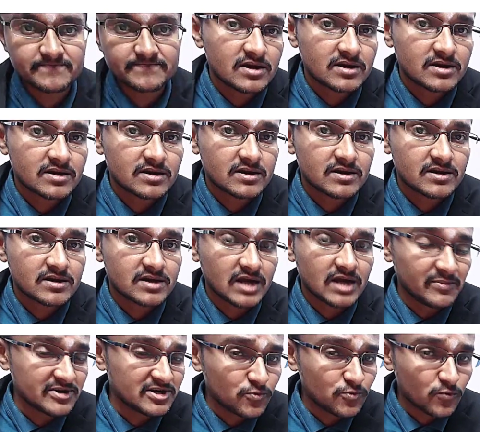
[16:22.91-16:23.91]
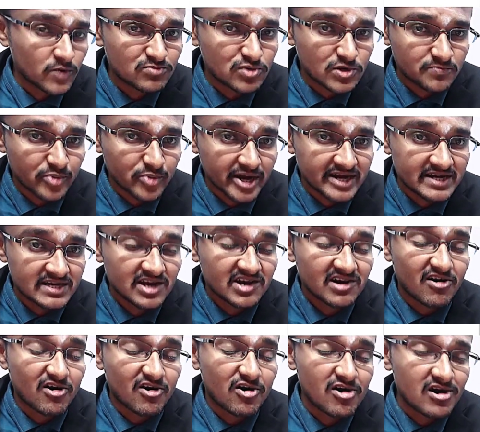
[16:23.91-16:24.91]
Coming to one more point,
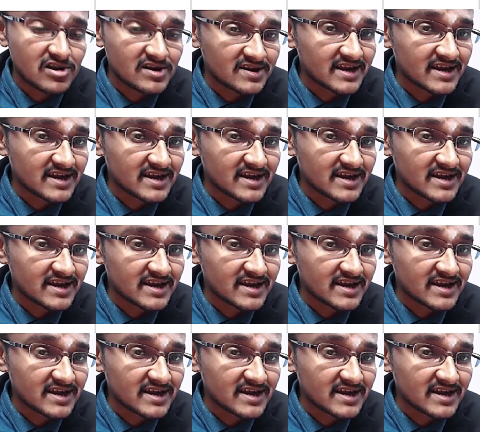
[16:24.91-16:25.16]
all